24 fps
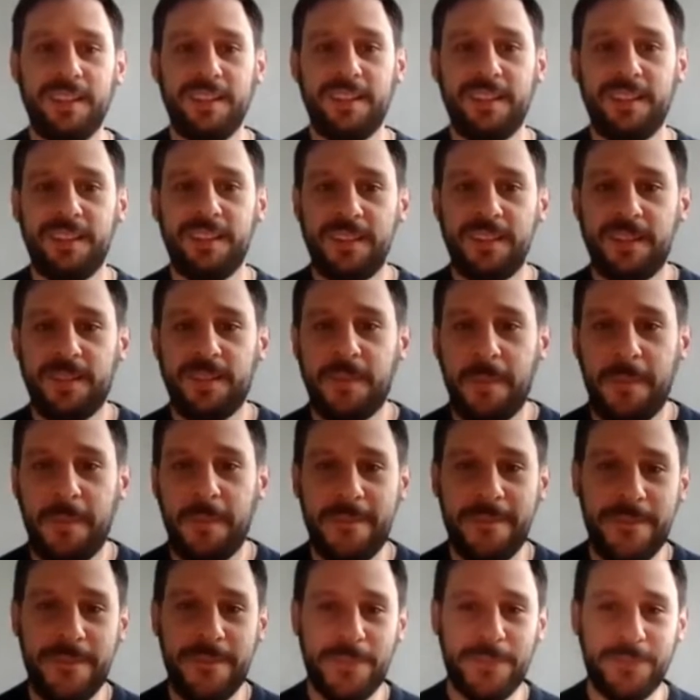
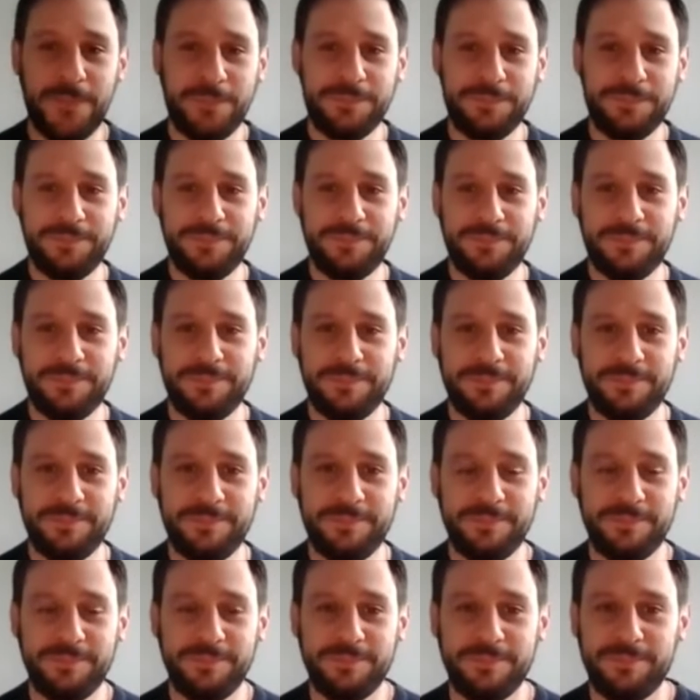
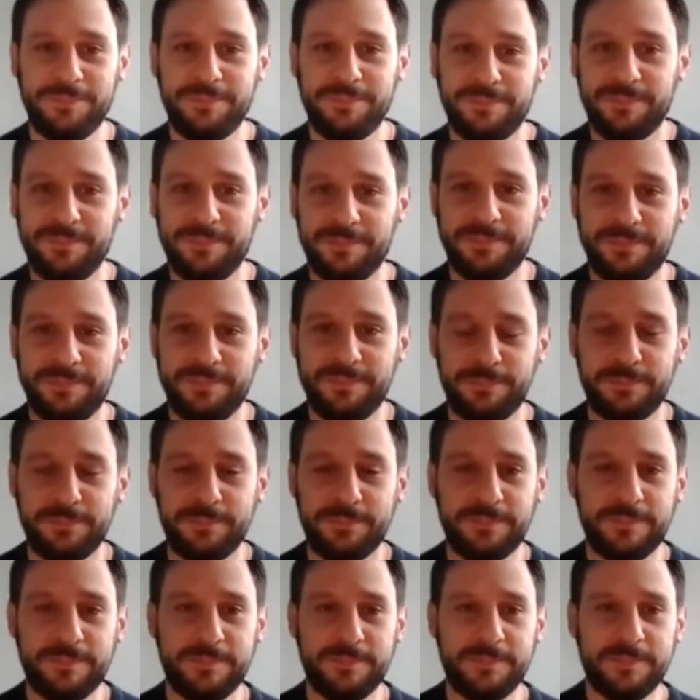
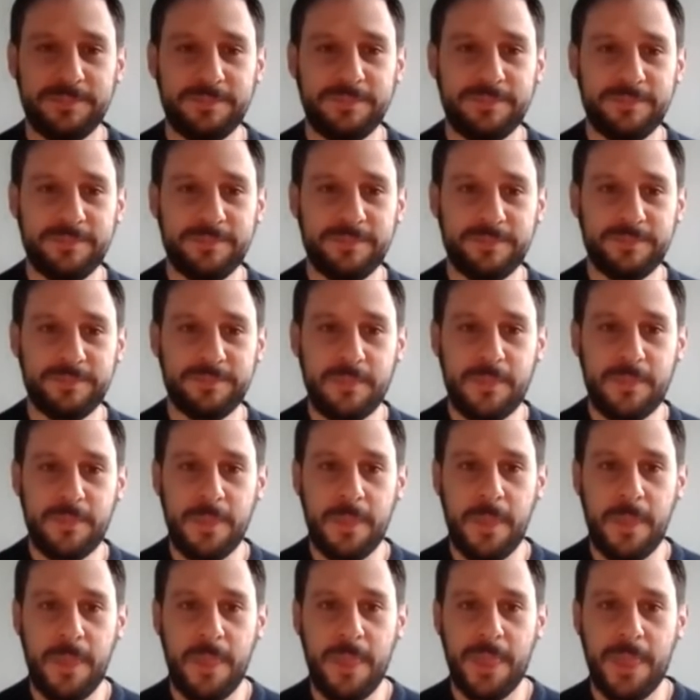
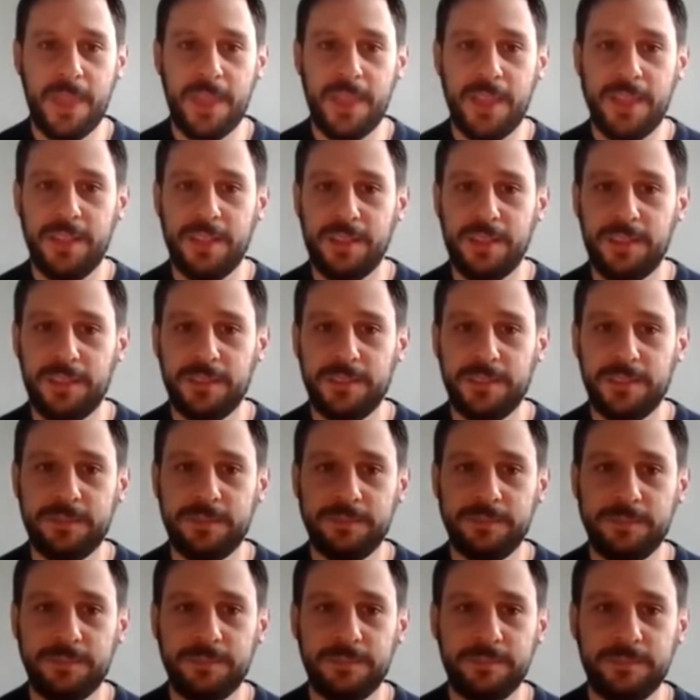
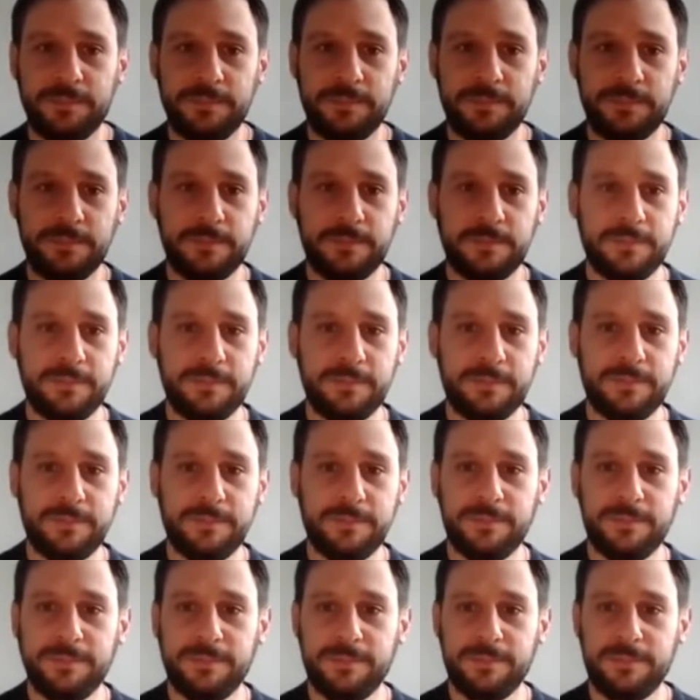
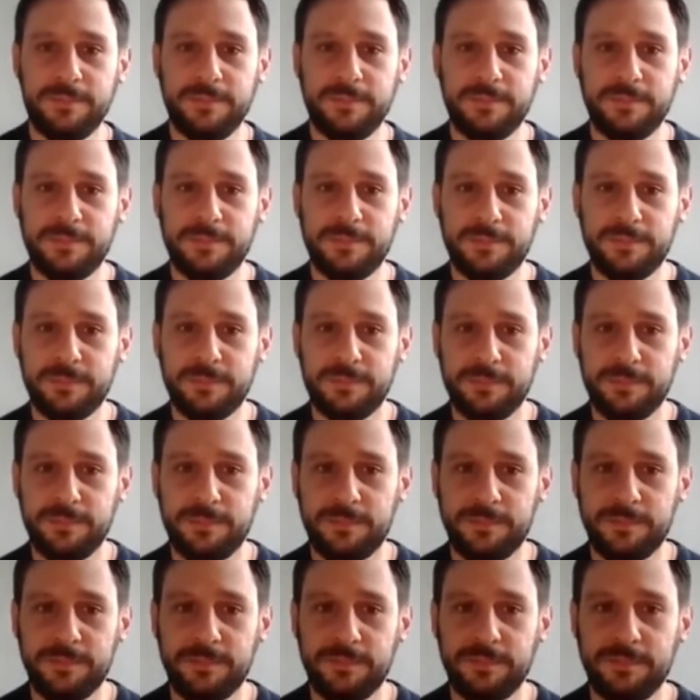
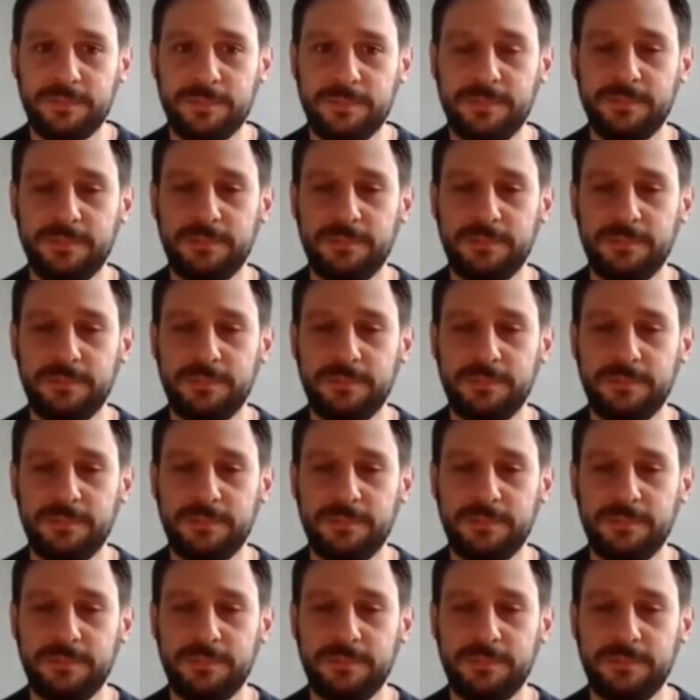(silent)